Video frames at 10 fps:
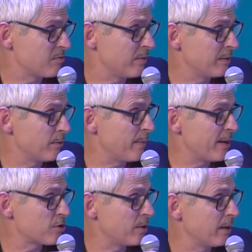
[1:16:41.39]
When you were
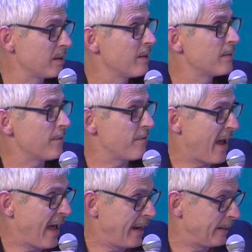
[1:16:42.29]
mentioning the
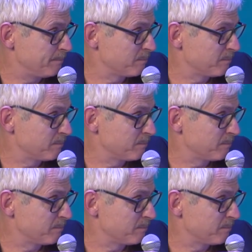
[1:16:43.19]
van,